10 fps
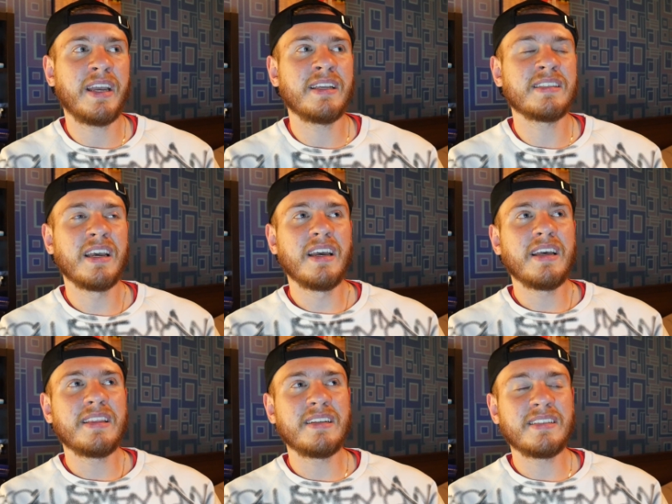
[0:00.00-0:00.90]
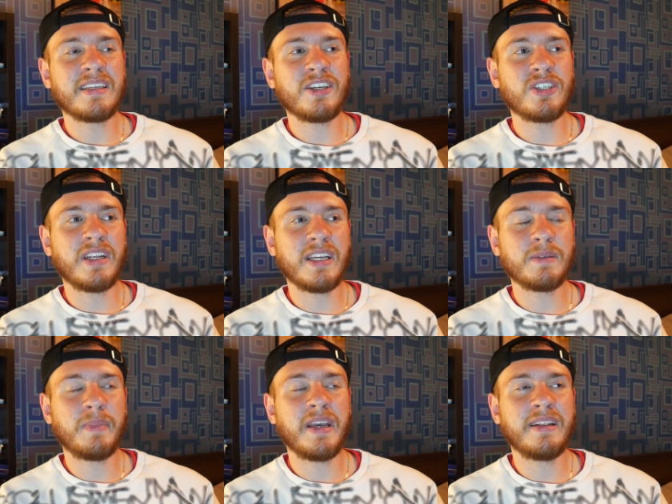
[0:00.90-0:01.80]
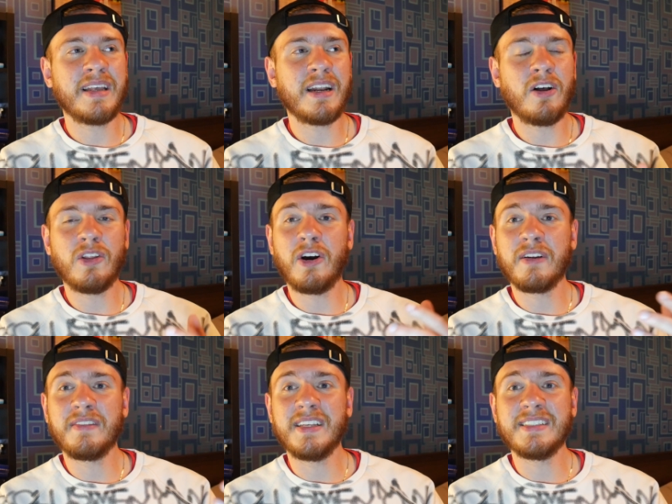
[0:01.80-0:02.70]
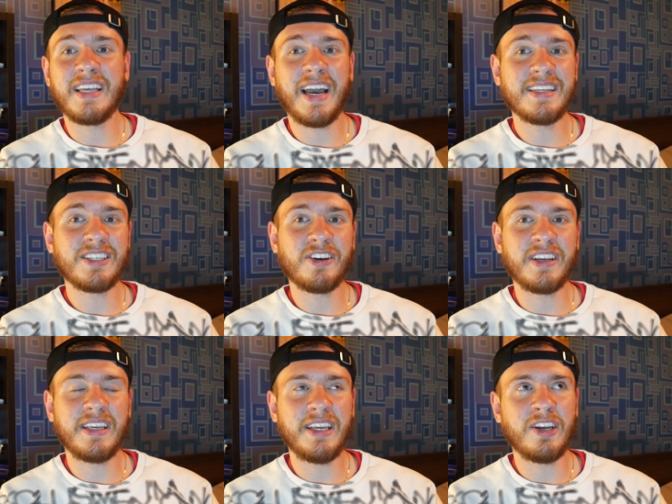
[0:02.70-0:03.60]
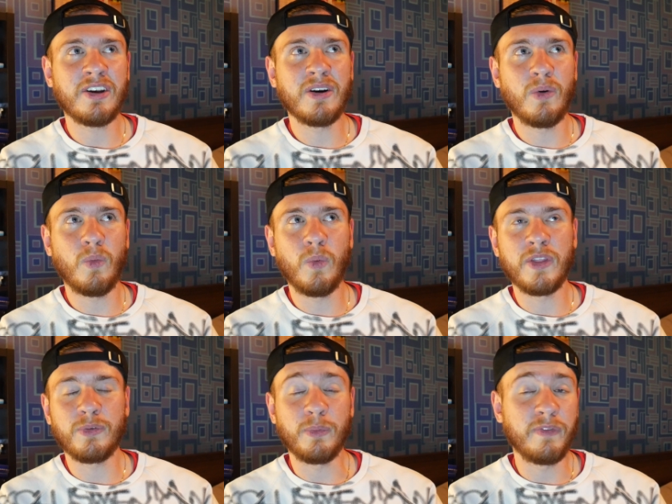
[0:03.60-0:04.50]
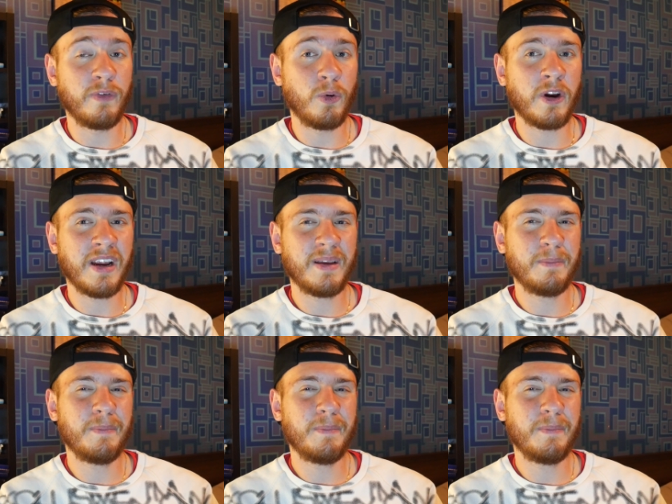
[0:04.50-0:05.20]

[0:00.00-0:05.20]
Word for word: Is the discussion has been that a lot of these guys that are here, one through four,